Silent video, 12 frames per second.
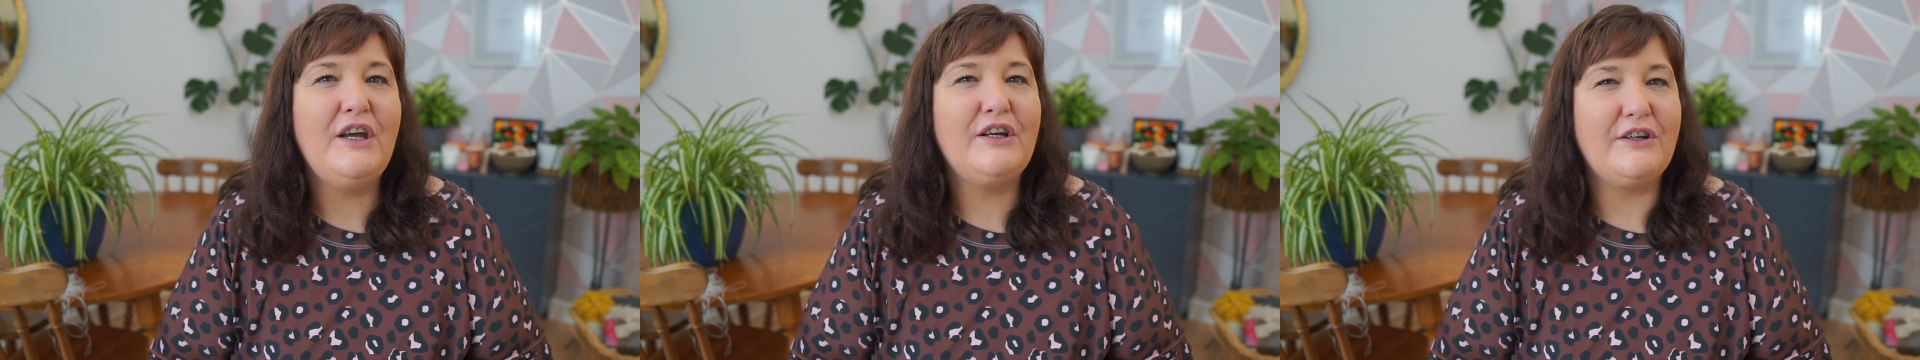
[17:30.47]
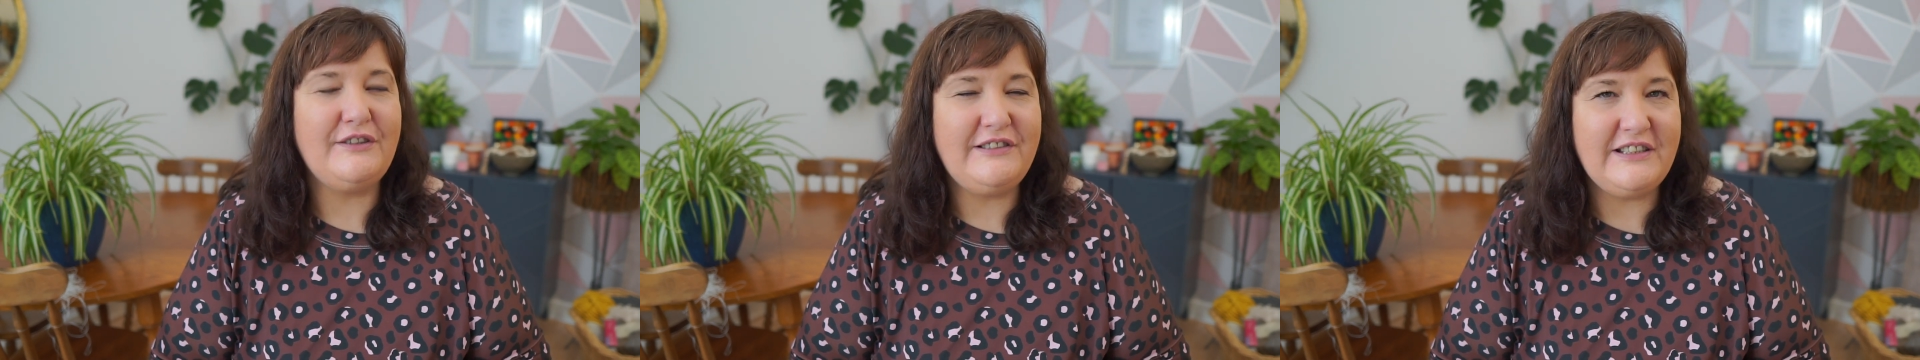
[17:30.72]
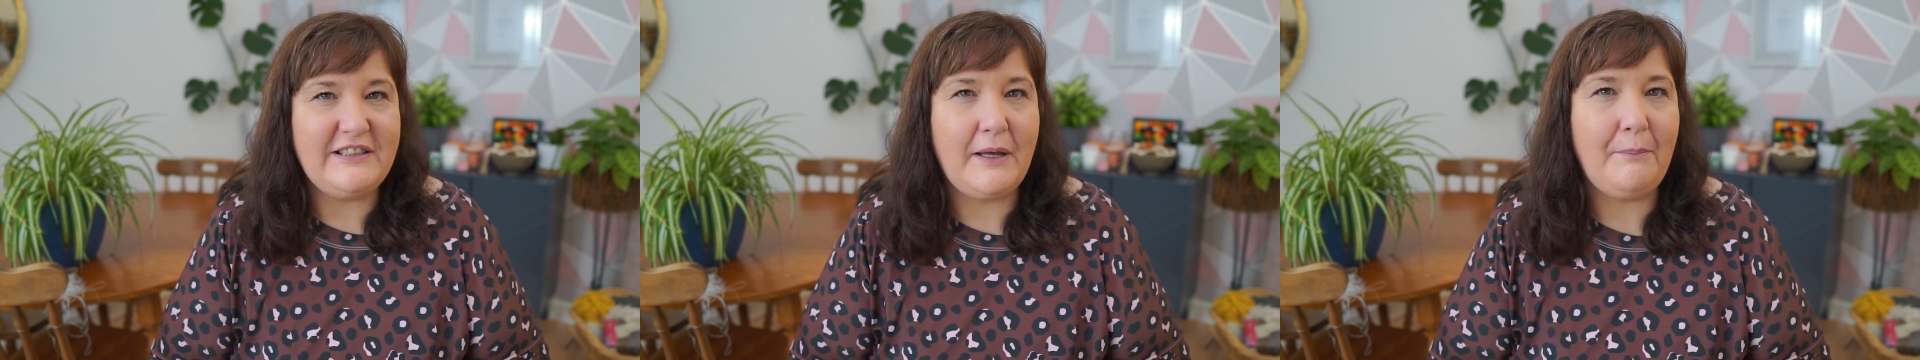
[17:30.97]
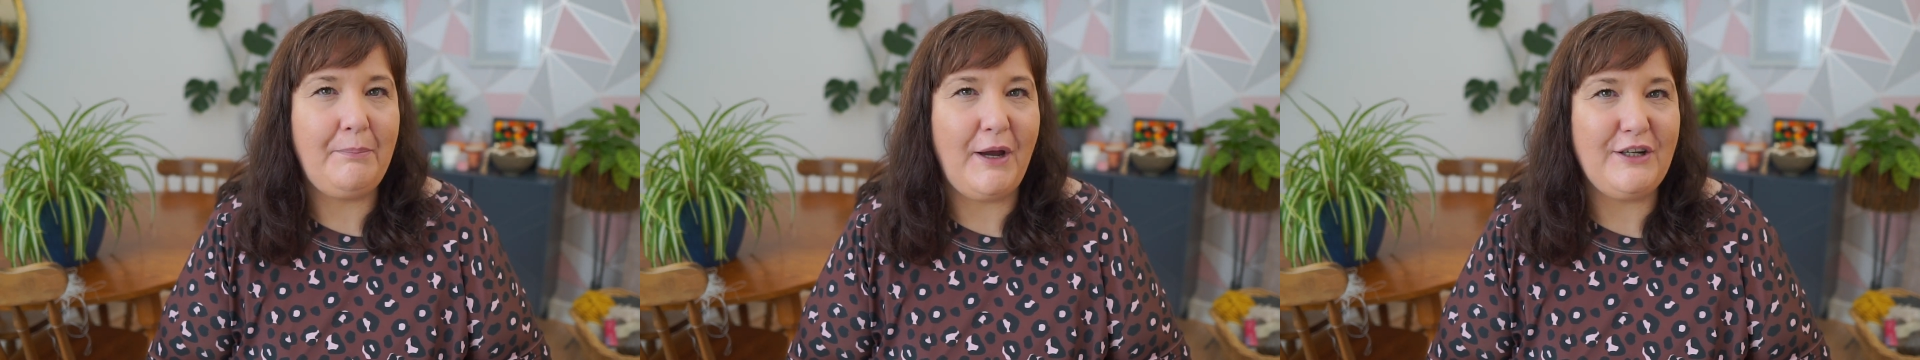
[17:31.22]

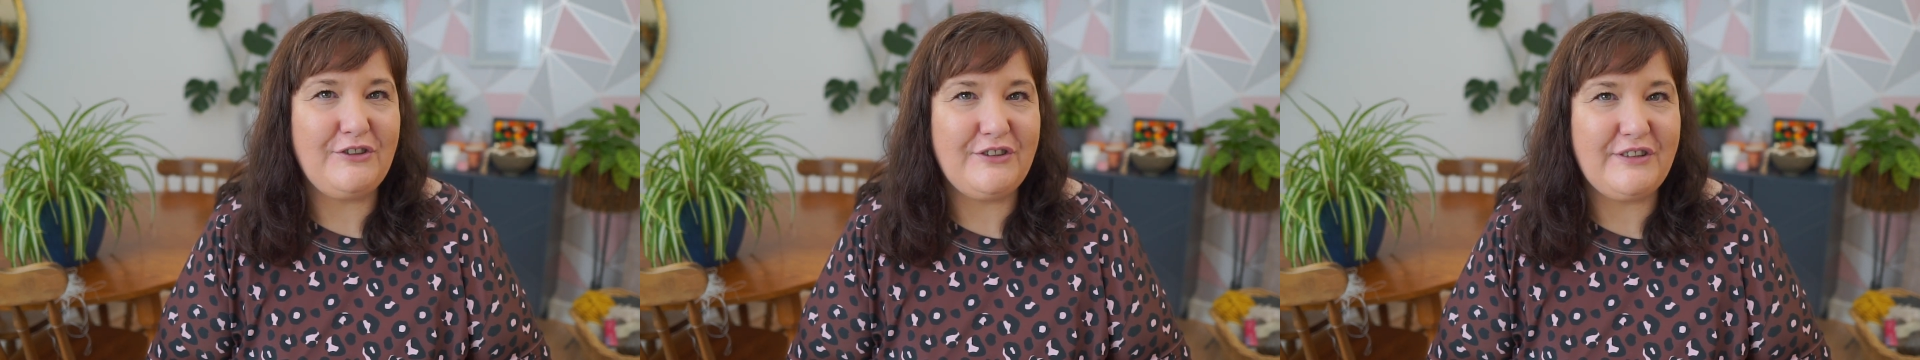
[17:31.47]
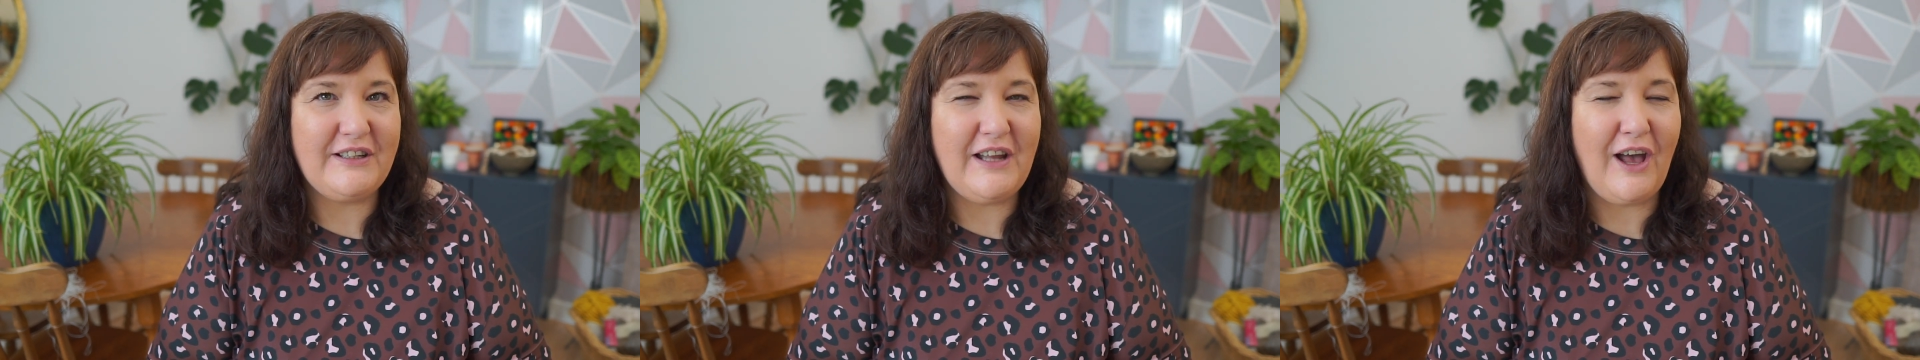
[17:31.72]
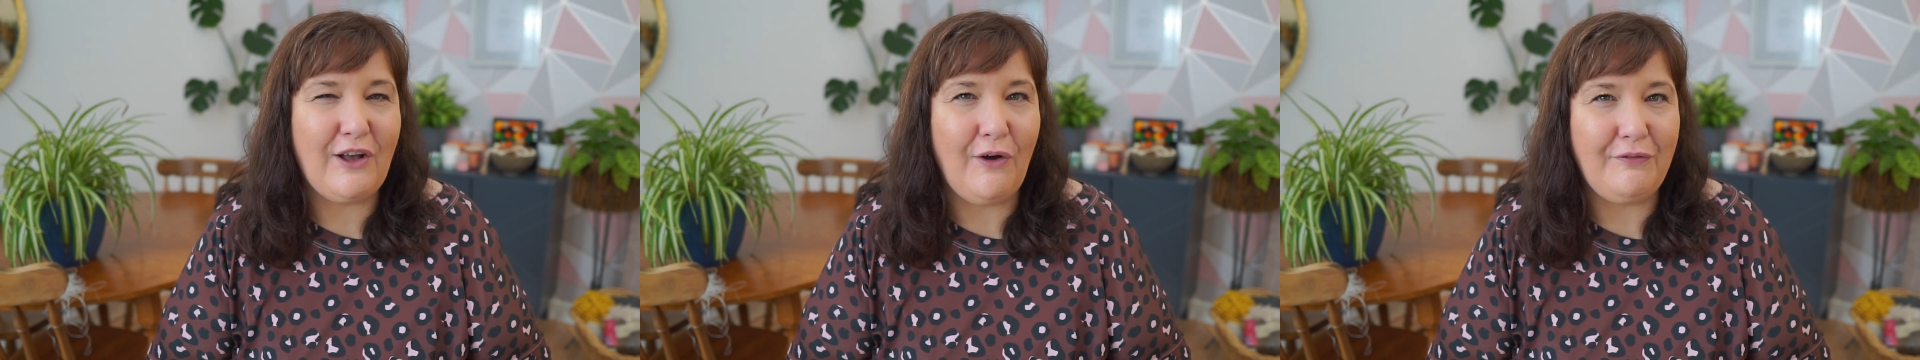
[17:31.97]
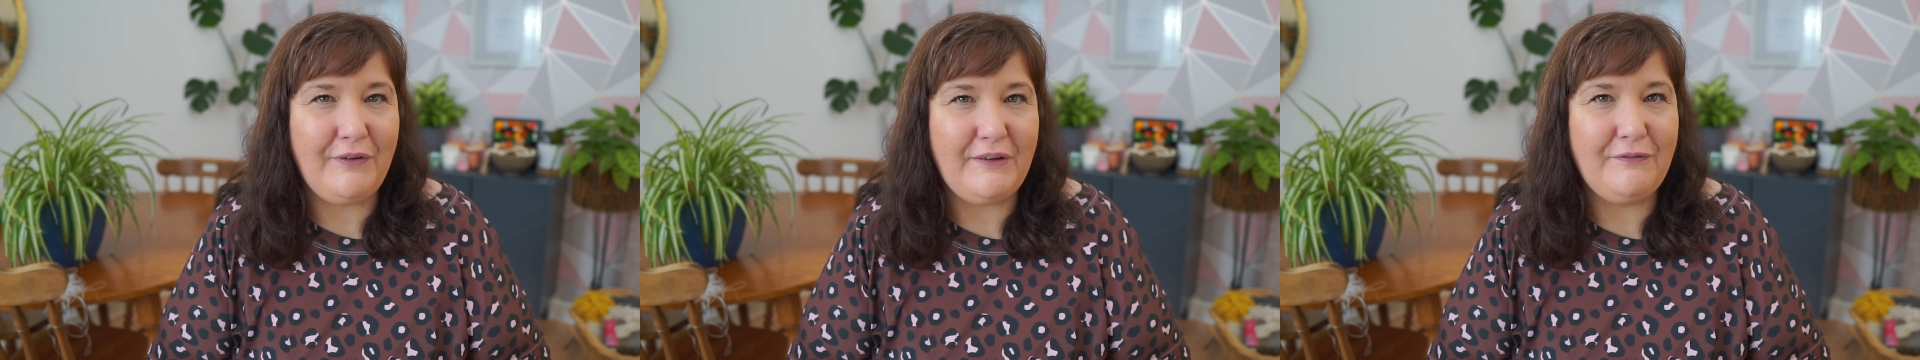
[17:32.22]
consider purchasing a
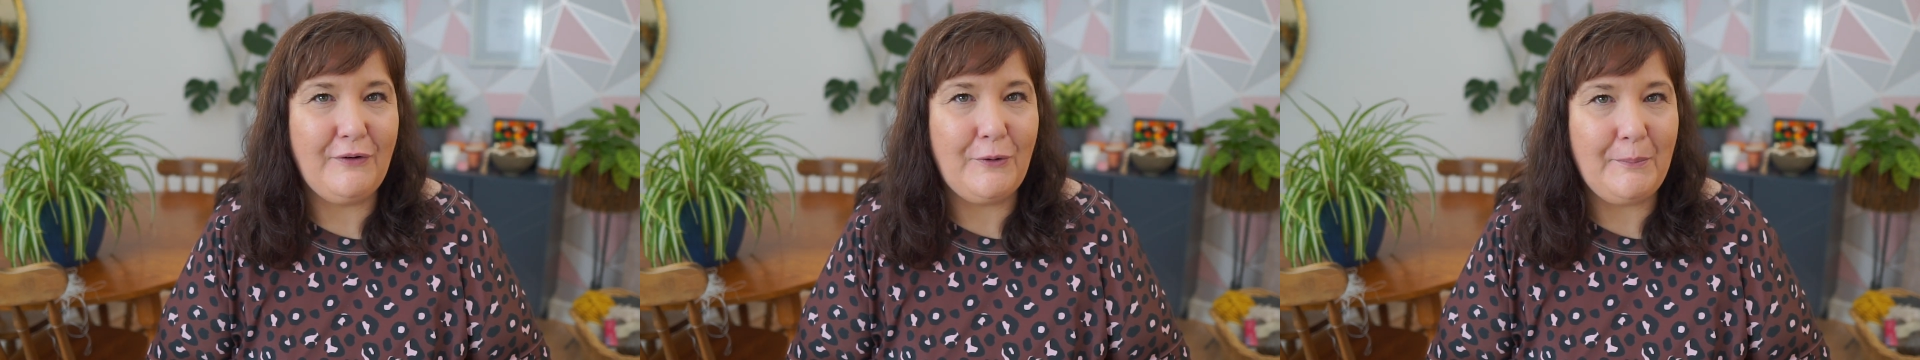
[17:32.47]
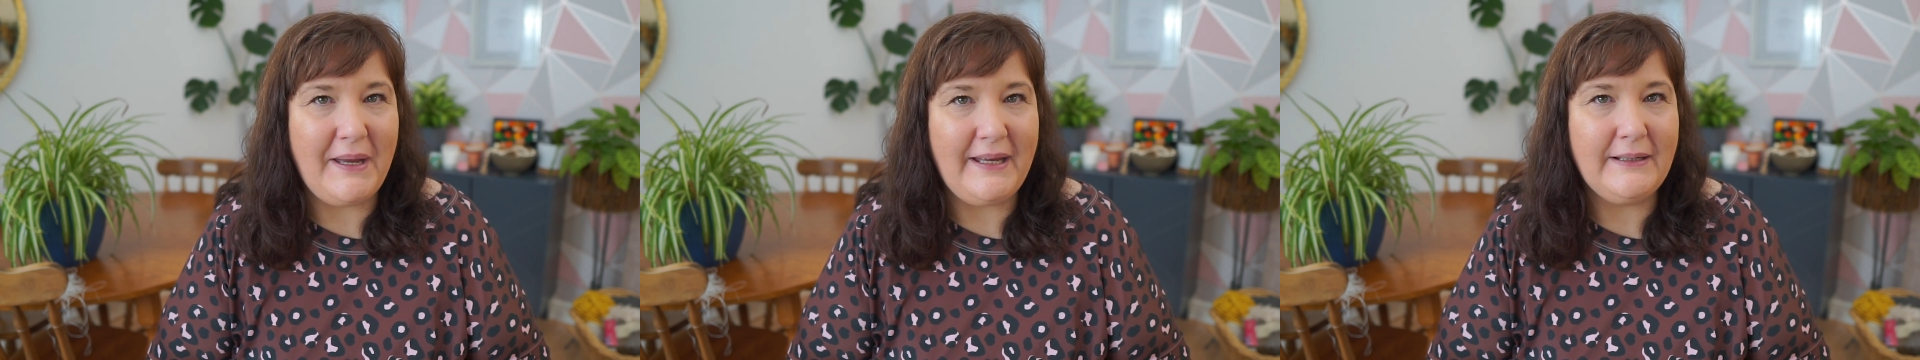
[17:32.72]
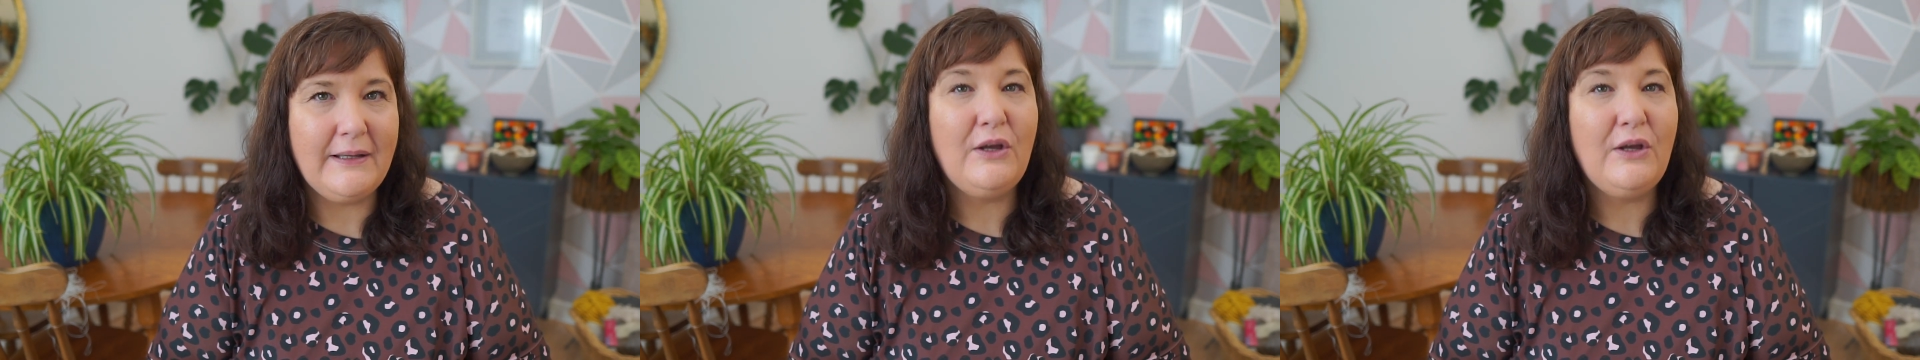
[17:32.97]
coffee for me.